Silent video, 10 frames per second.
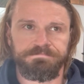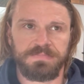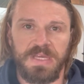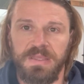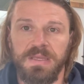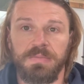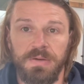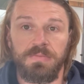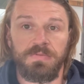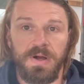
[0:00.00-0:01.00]
I think I'm gonna
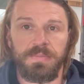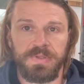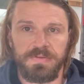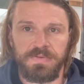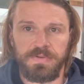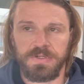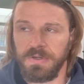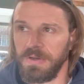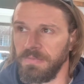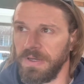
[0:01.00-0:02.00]
move up in the future
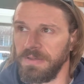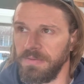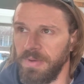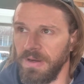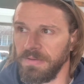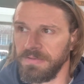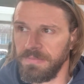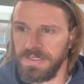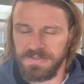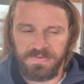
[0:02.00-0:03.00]
when I do powerlifting
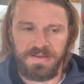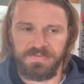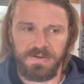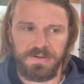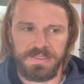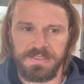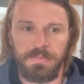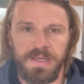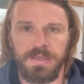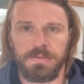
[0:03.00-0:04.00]
meets. 530 is something
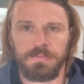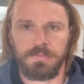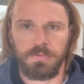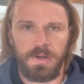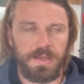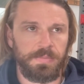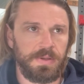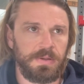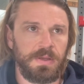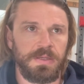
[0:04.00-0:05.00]
I can rep.
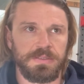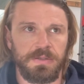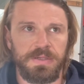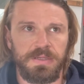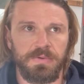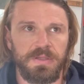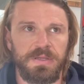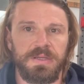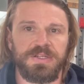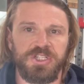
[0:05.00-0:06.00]
So I really
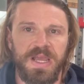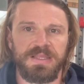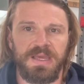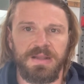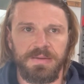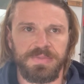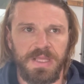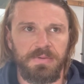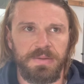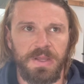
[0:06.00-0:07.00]
need to jack that up.
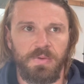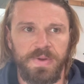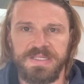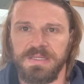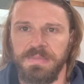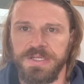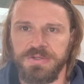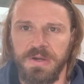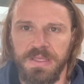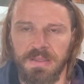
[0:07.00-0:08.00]
That way I'm not wasting my
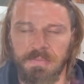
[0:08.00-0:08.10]
strength.